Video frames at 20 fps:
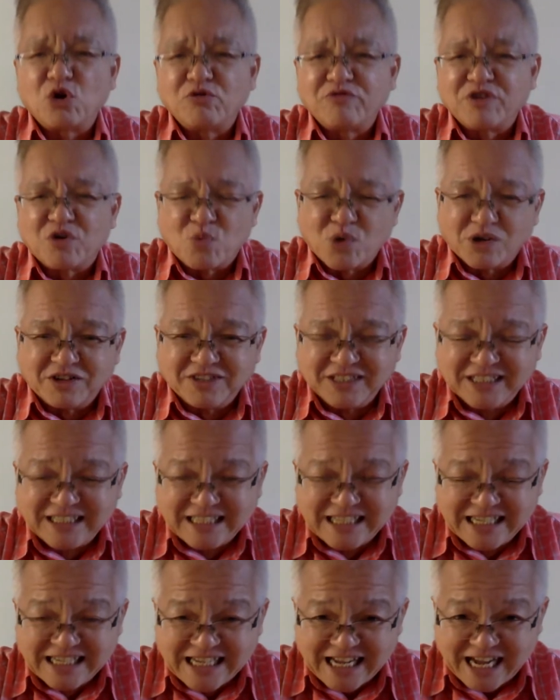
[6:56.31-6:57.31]
over the
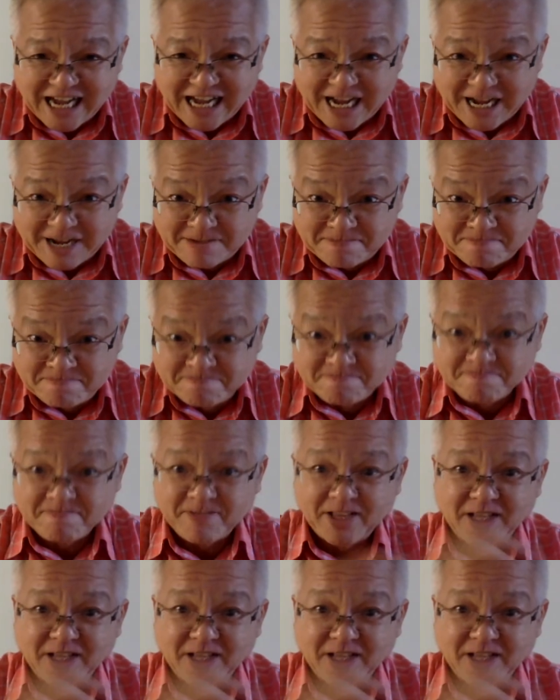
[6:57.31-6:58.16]
world.